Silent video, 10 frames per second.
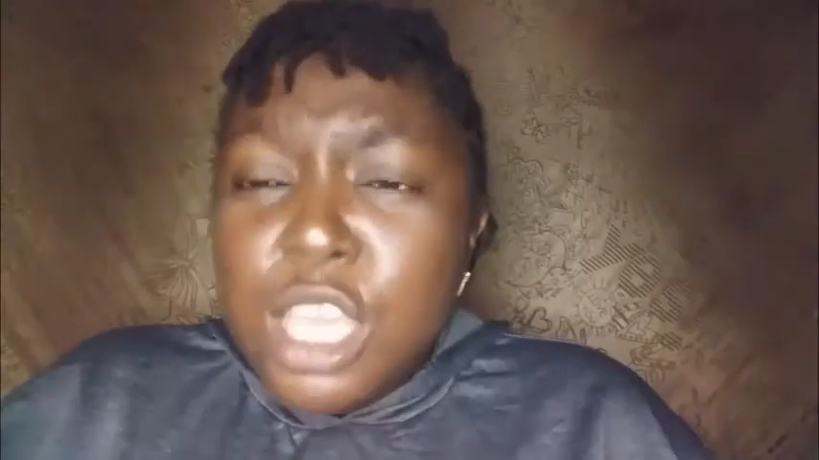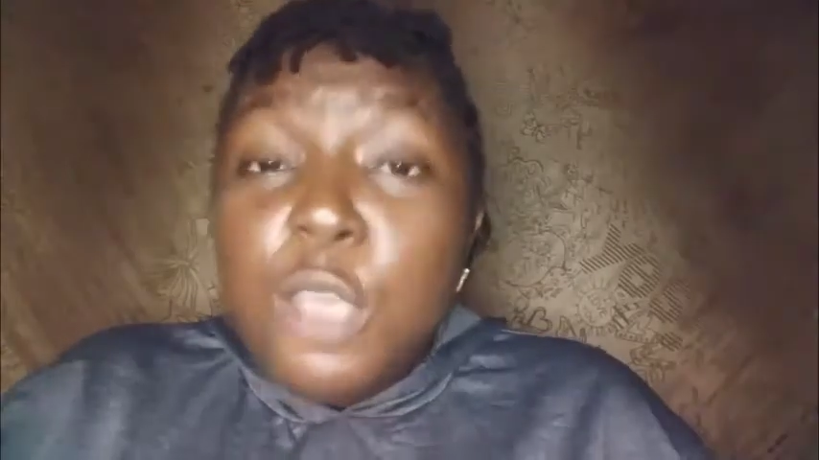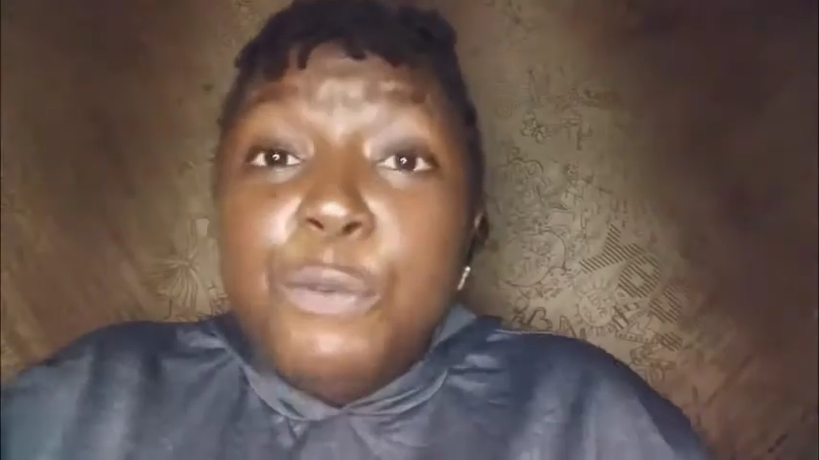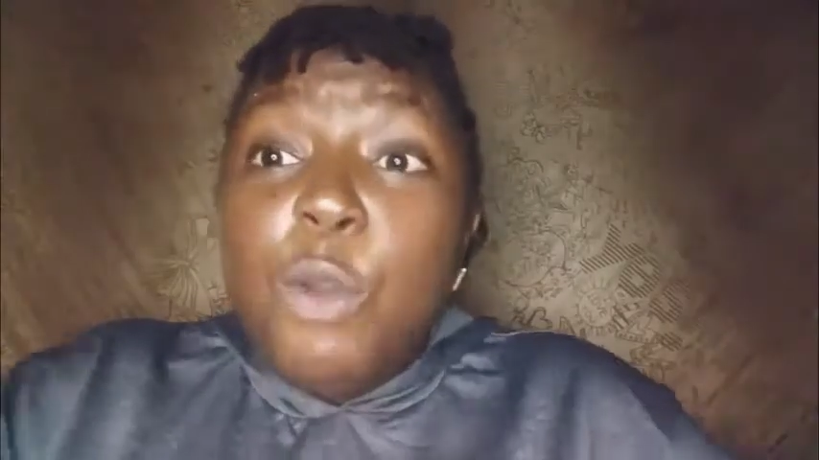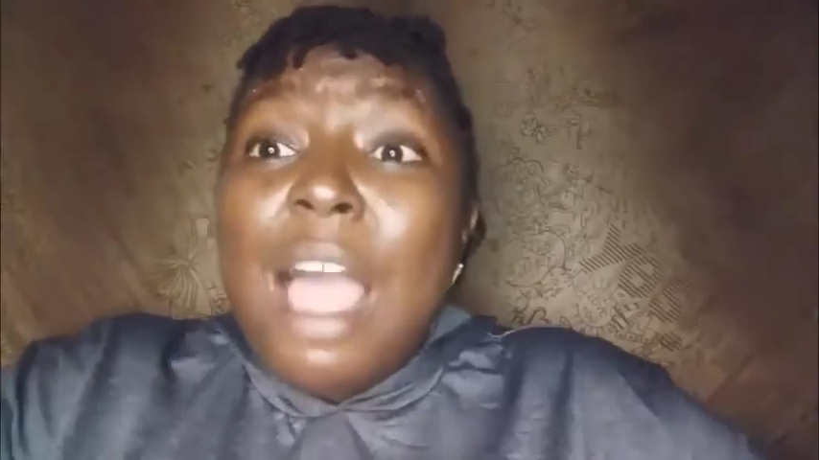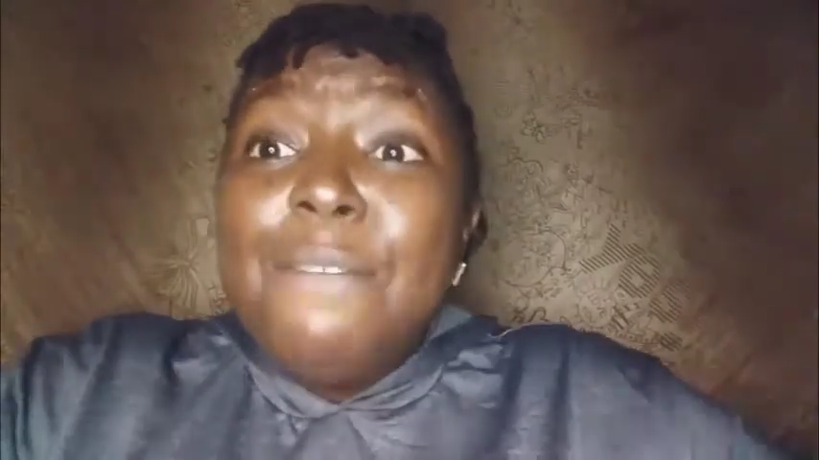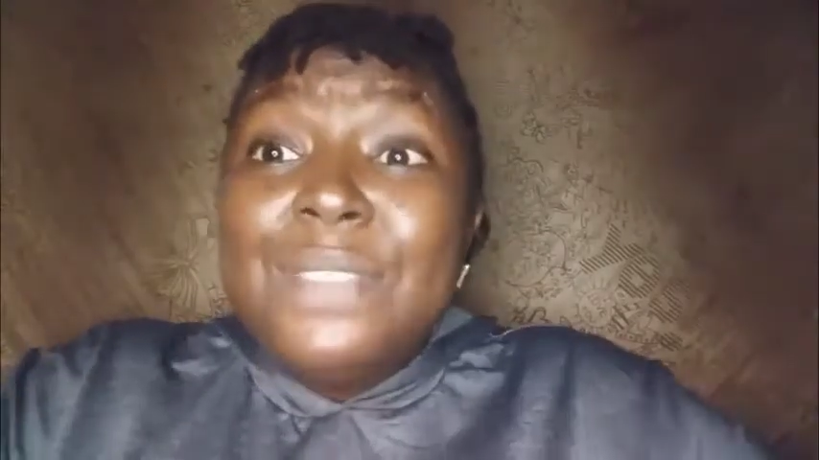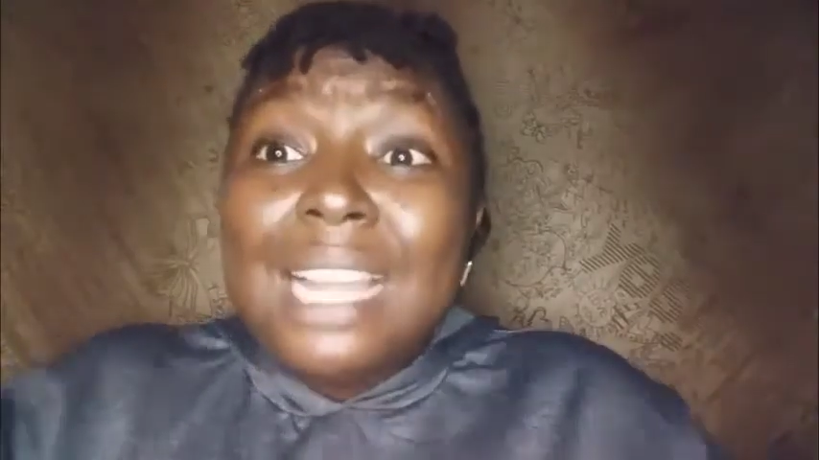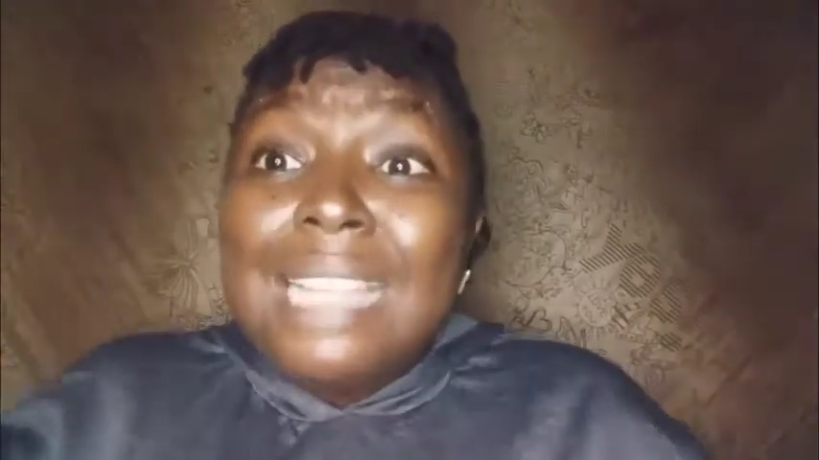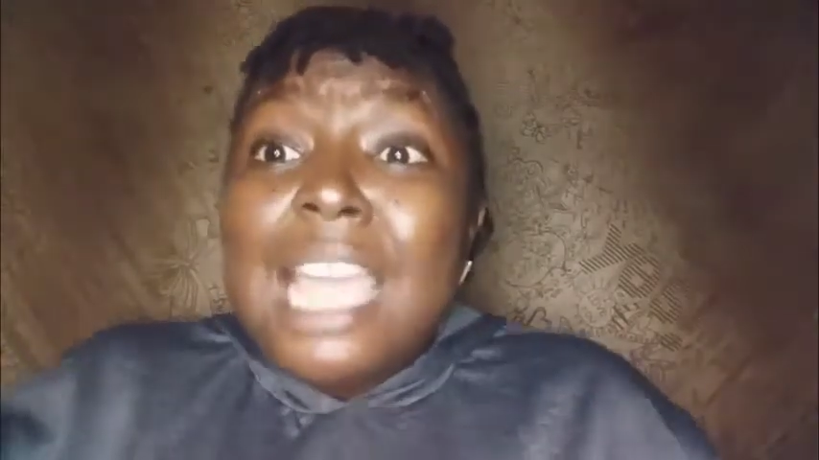If you have
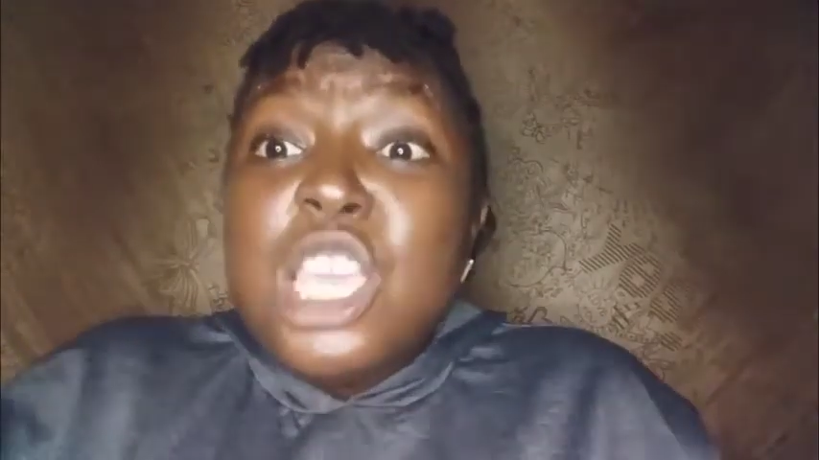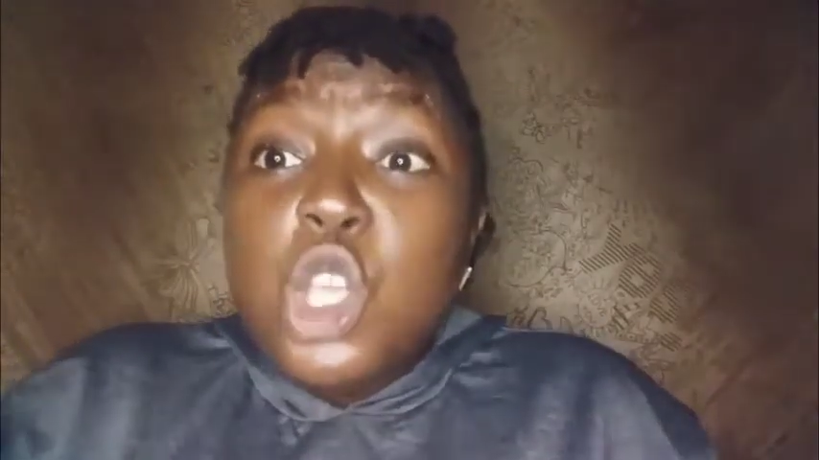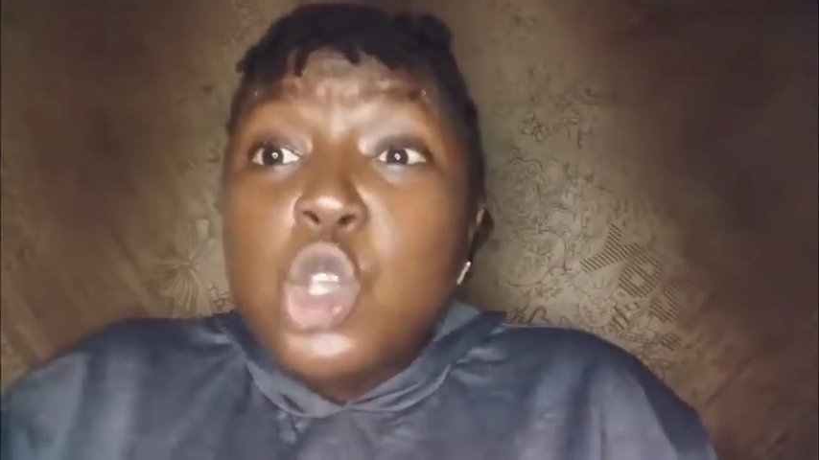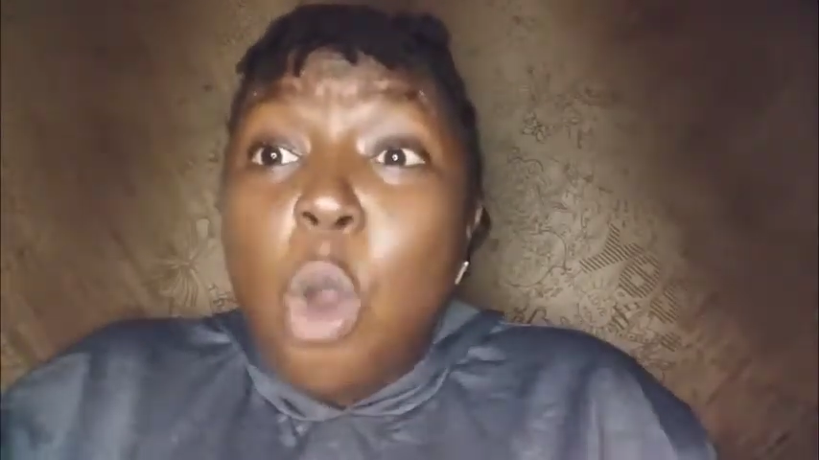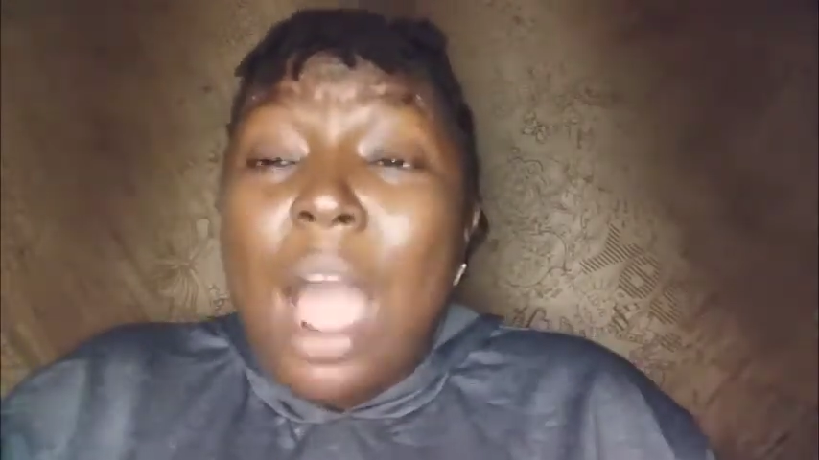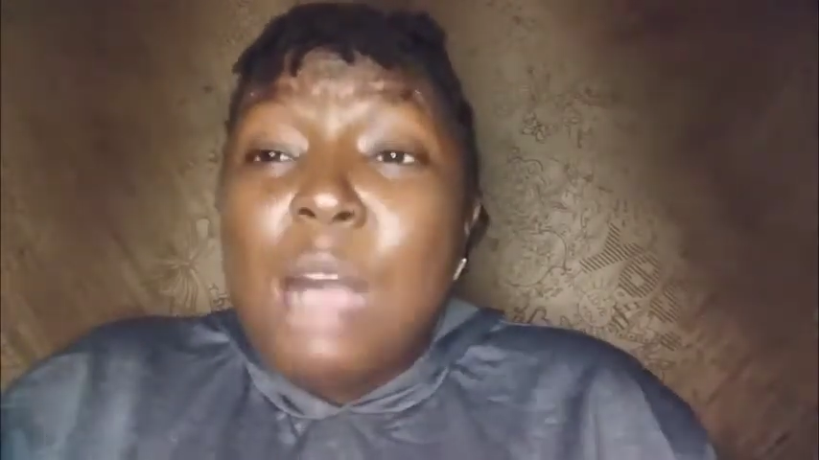Dada in your